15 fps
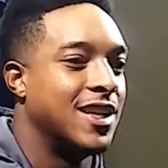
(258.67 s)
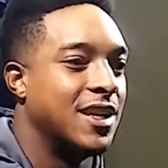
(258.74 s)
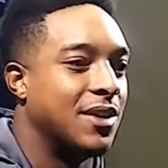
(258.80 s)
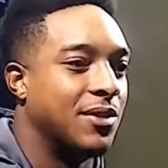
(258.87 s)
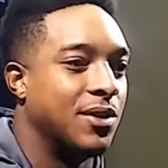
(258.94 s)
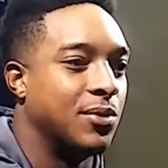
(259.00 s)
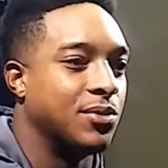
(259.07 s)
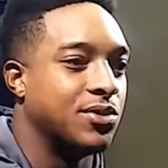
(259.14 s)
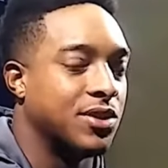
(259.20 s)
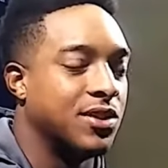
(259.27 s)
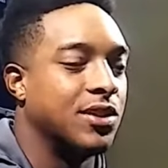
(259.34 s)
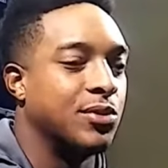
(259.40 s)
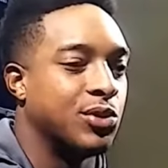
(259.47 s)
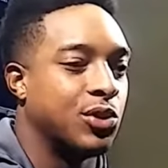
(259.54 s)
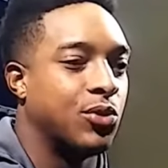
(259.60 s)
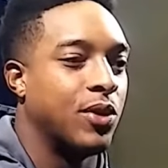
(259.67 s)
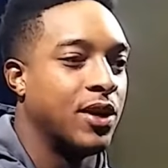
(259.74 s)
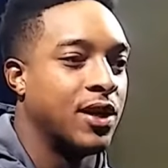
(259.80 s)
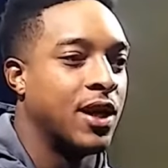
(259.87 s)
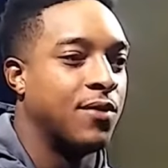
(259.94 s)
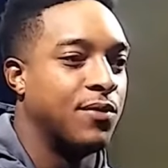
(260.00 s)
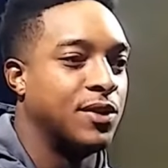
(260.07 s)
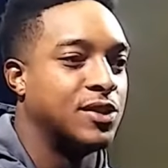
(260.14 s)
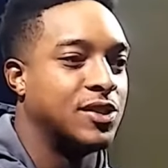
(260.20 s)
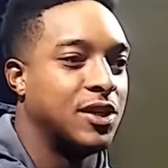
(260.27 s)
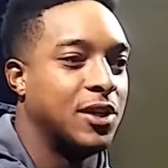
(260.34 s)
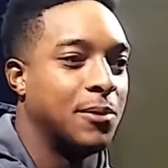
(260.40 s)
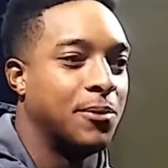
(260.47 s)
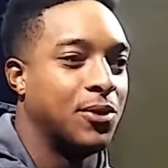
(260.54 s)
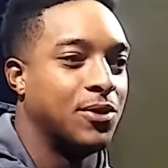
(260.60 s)
It was a great game. Vince
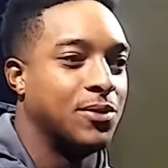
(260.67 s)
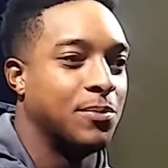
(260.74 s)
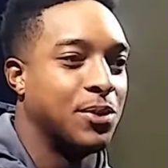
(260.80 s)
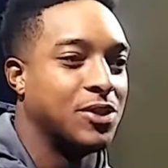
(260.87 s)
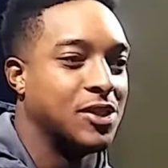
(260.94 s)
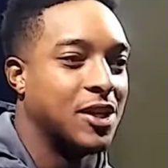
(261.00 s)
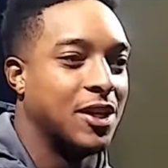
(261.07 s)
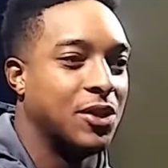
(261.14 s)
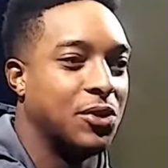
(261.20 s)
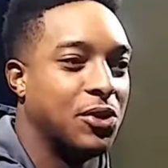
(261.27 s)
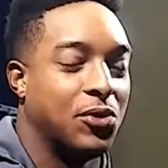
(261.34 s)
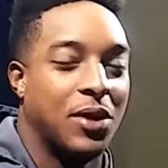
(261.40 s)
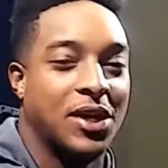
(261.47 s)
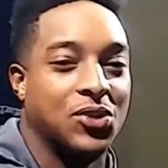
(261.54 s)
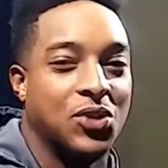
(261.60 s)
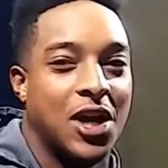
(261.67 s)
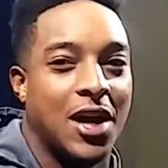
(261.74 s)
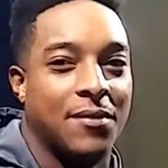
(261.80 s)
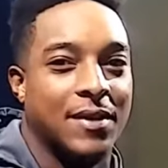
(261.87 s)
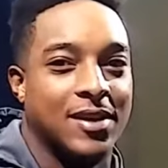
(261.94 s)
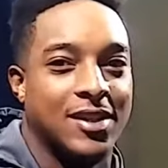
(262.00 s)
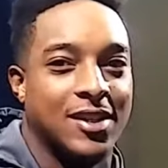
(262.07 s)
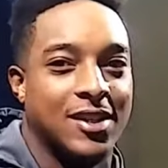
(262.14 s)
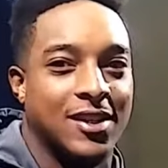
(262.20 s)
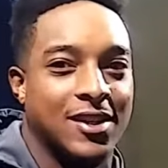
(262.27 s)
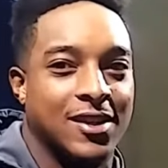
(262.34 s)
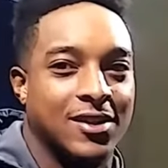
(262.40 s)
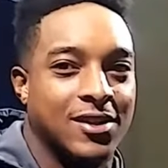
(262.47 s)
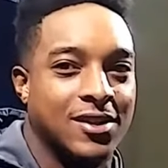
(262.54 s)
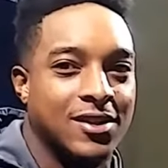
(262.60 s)
Young put together a great drive at the
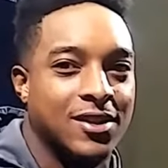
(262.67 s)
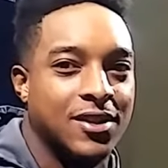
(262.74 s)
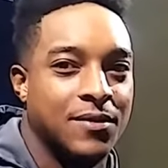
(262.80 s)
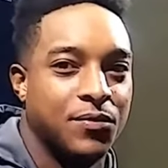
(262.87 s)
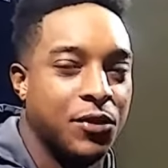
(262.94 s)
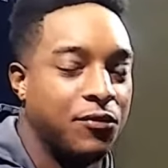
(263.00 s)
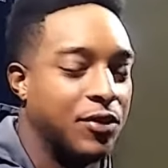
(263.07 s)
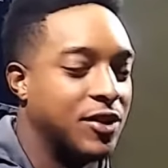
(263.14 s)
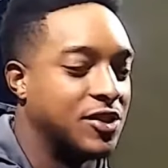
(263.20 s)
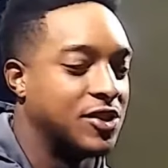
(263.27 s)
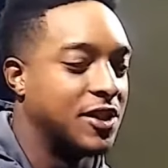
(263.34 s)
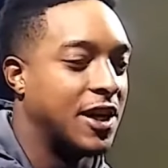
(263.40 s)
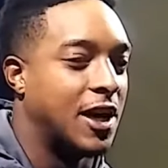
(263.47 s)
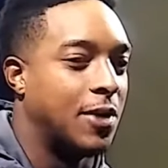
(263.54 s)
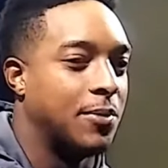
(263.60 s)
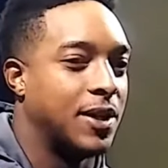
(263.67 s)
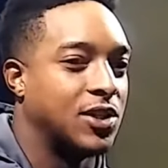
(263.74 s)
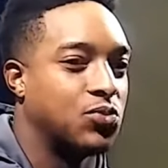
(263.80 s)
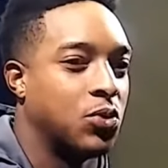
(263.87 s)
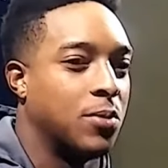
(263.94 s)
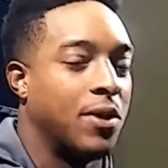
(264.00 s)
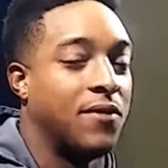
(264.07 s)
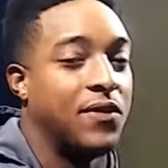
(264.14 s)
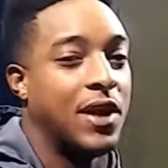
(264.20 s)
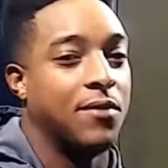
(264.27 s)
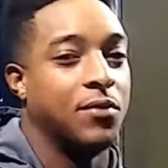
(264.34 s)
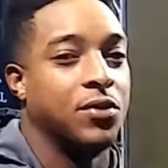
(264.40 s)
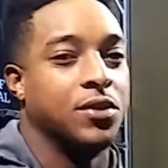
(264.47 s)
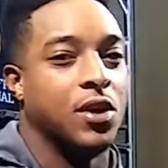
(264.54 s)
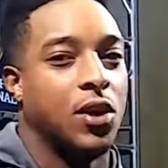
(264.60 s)
end to finish it out. But that's one of my
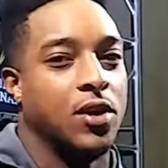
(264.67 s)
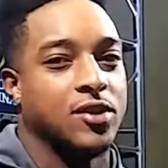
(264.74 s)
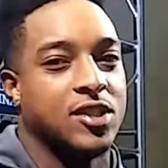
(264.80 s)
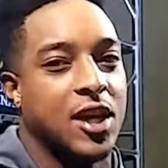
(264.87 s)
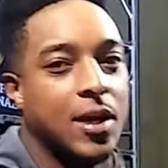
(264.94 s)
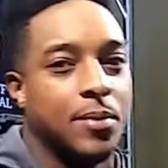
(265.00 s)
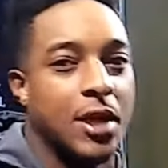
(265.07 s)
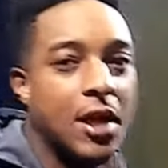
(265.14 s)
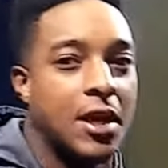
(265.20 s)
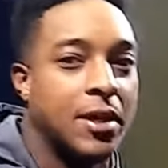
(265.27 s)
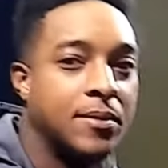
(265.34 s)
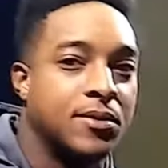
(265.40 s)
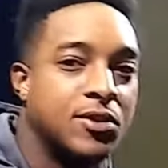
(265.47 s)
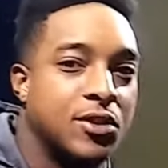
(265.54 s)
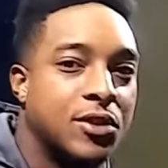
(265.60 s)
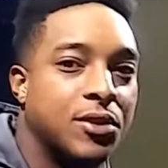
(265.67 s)
favorite all-time games.